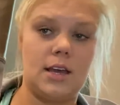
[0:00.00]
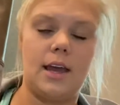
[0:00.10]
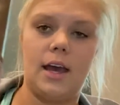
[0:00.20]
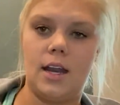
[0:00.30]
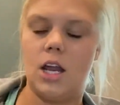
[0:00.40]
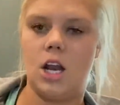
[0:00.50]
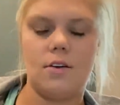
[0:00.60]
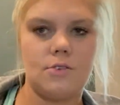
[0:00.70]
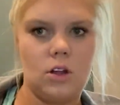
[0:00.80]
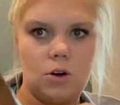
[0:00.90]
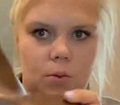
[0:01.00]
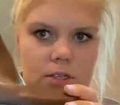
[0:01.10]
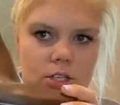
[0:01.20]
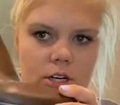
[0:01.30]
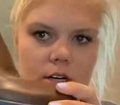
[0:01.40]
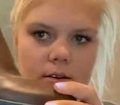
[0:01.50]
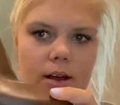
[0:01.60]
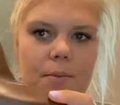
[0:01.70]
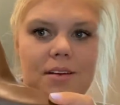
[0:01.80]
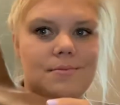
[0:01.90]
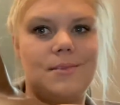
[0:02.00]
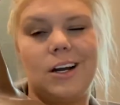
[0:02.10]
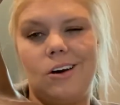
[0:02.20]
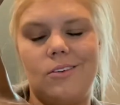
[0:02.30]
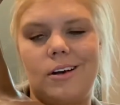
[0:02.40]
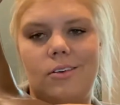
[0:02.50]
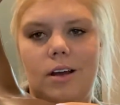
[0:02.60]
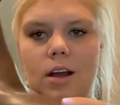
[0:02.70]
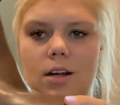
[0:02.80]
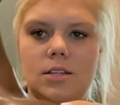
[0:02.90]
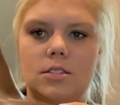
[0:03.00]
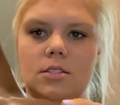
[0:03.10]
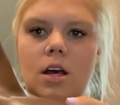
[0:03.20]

Again, not fall or winter. I mean, in Colorado it kind of is.